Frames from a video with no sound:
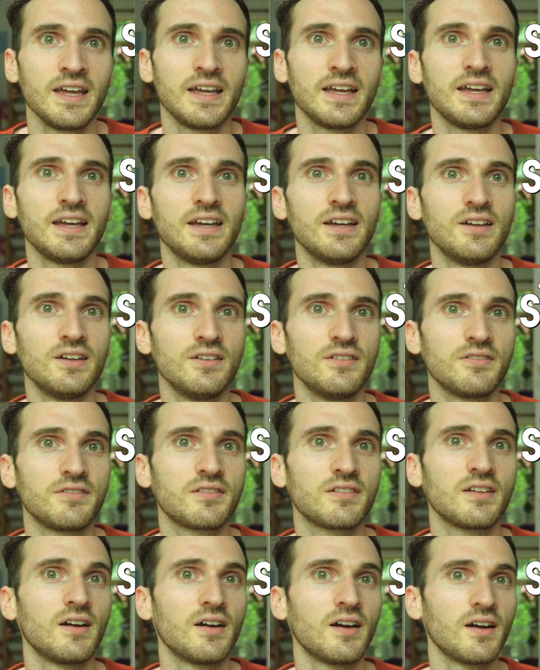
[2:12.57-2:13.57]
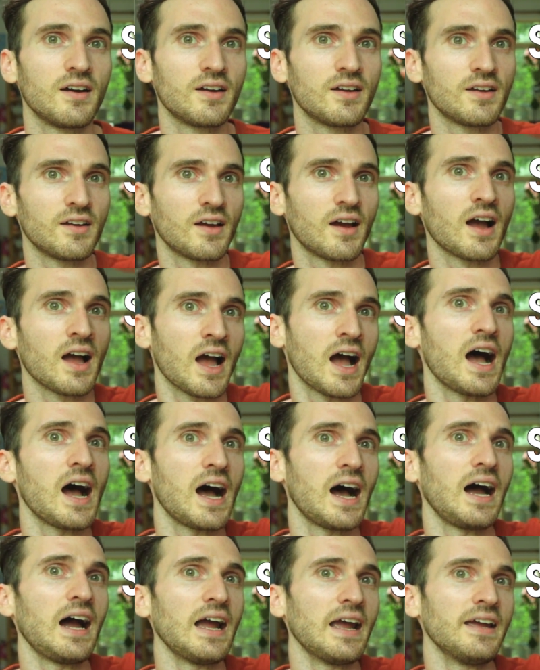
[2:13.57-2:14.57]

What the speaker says: is high.